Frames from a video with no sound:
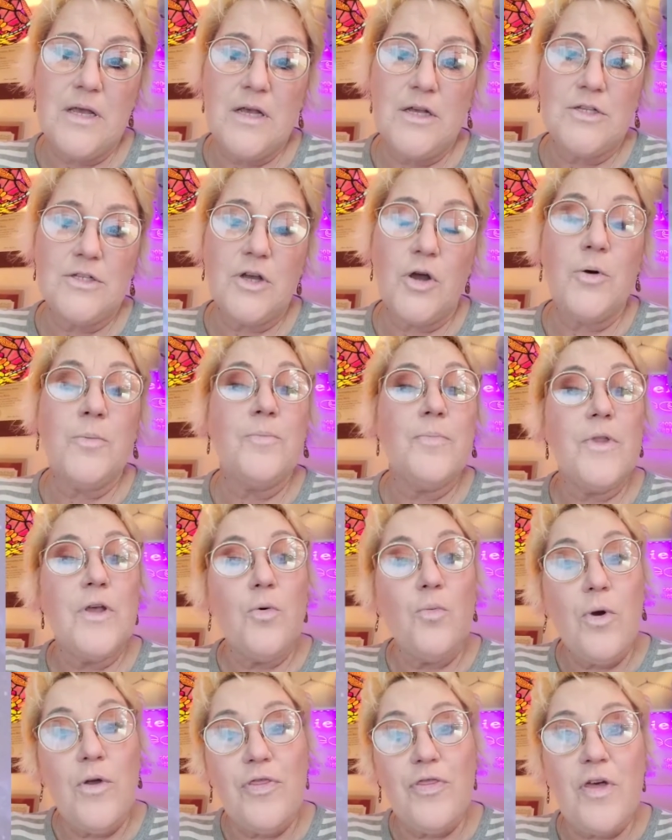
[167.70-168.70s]
So
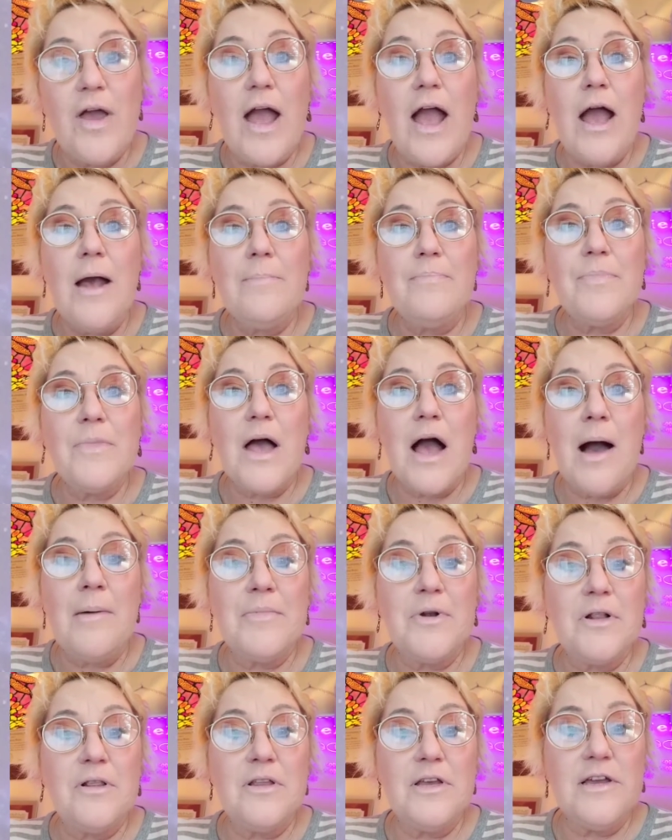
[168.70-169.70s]
with that, I'm
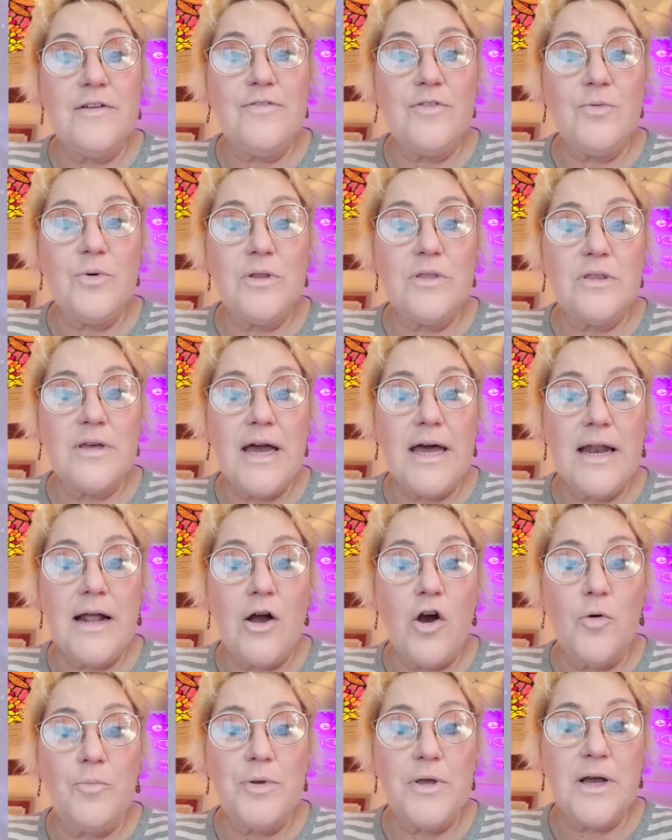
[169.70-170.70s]
going to leave you with that. I
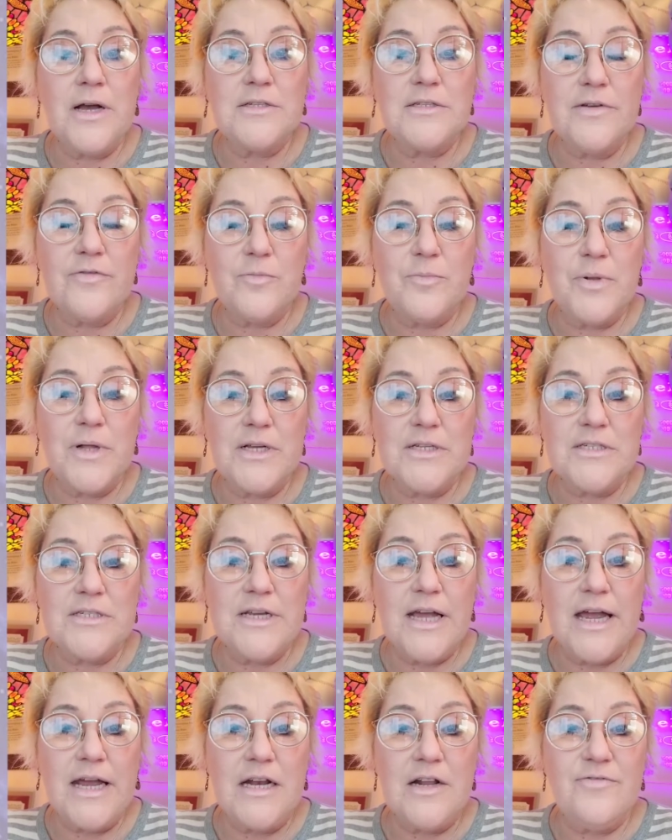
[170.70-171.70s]
hope you guys have a blessed
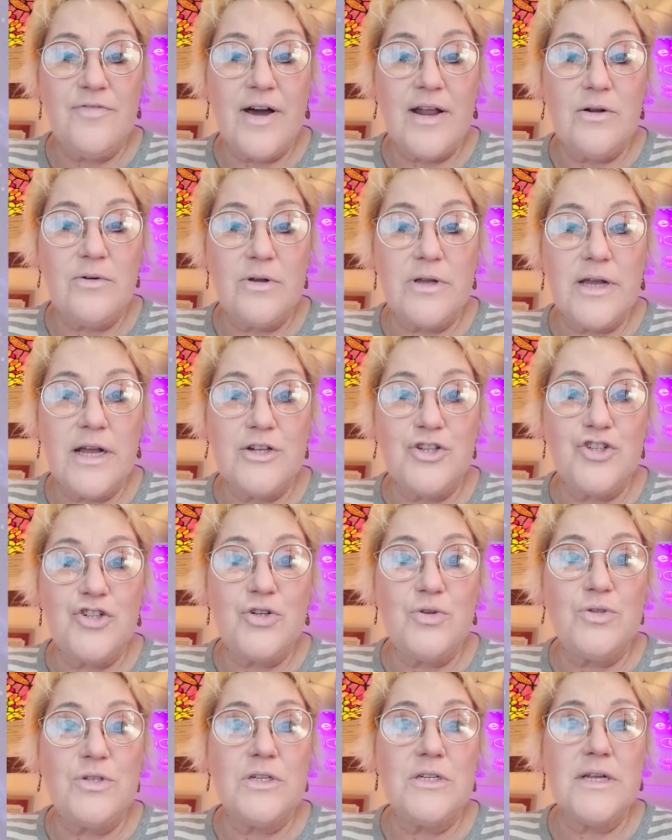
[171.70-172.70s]
day. And if I don't catch
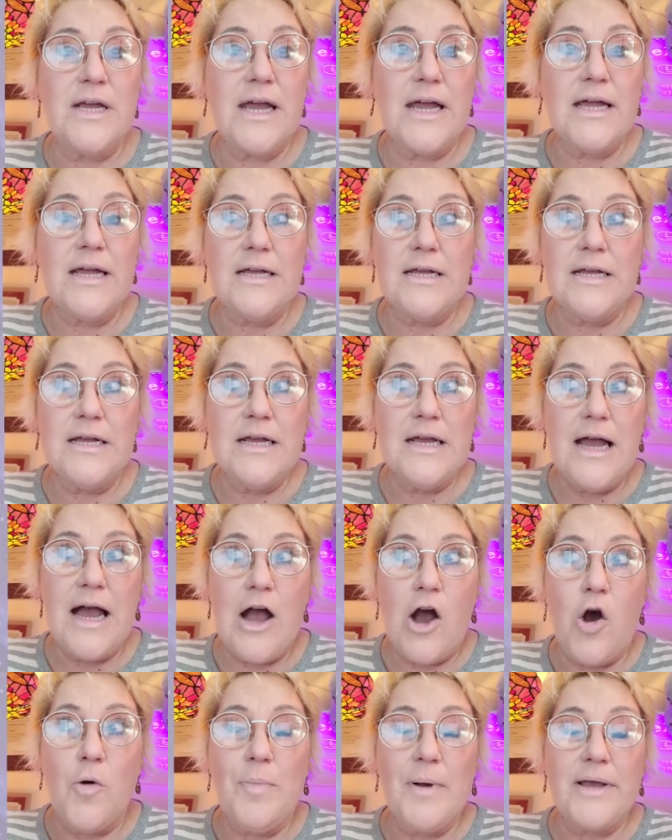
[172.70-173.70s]
you today,
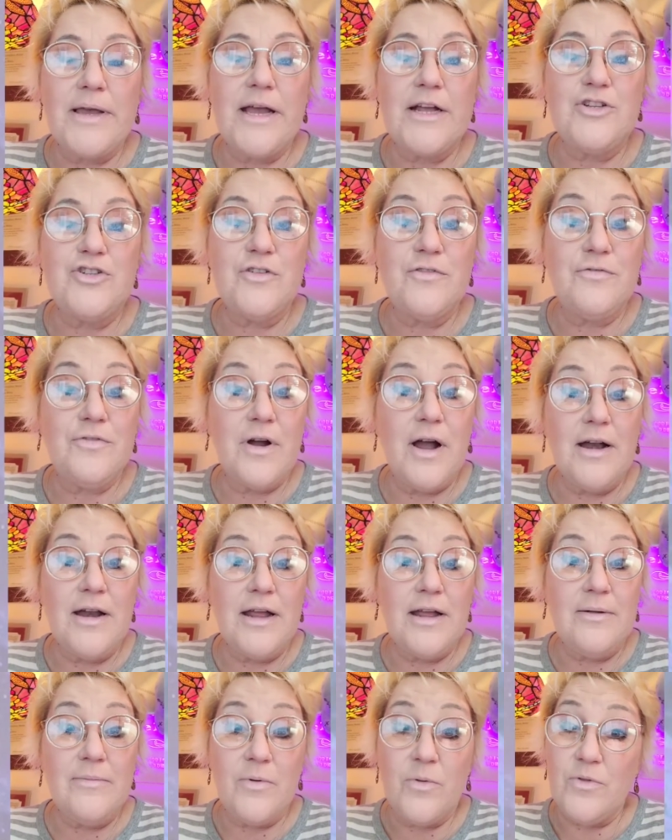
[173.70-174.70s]
I hope I catch you
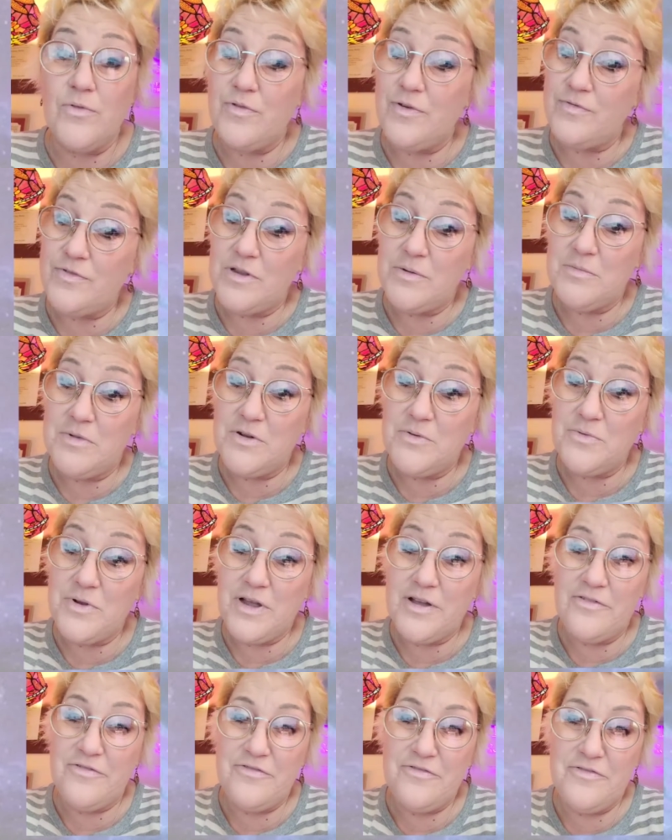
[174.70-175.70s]
Friday on the 15-Minute Ref.